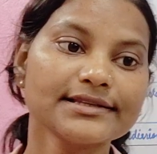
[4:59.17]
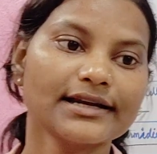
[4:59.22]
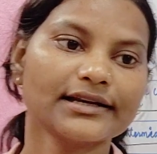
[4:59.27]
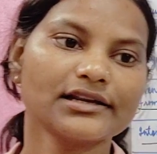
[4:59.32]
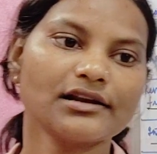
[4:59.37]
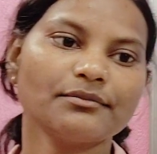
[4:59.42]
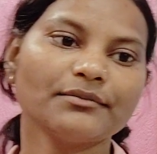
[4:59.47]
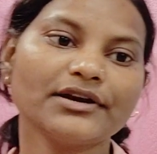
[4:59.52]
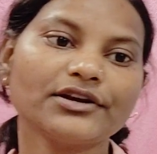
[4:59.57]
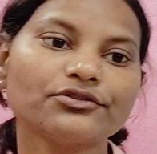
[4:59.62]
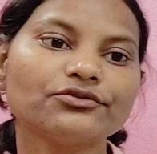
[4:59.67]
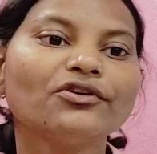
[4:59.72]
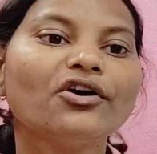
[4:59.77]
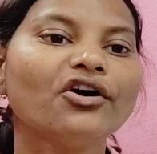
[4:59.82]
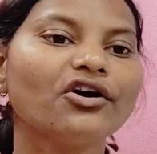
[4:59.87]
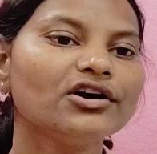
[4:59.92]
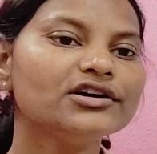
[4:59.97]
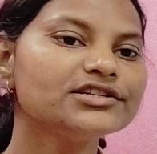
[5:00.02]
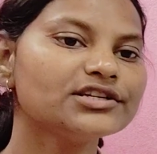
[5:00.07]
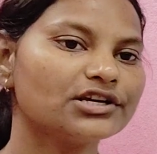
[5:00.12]
settlement
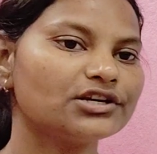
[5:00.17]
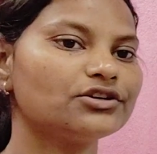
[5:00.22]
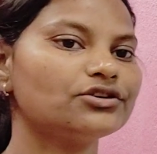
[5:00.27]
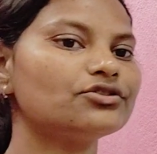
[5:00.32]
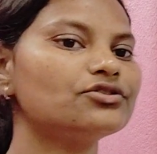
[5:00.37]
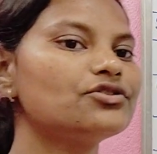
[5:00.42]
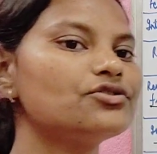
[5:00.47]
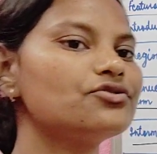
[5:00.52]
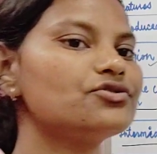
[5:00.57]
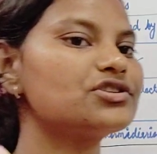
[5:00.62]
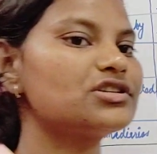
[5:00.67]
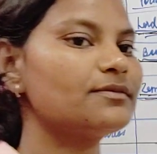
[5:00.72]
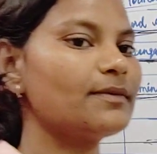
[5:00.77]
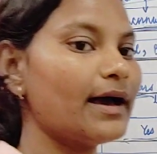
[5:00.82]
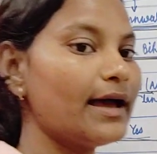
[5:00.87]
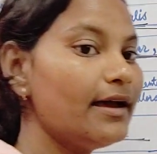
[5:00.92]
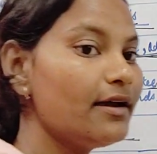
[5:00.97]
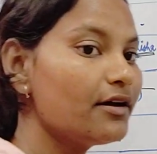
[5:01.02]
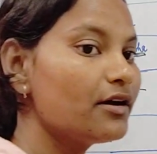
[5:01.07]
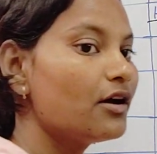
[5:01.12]
was introduced
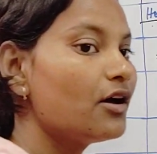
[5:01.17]
by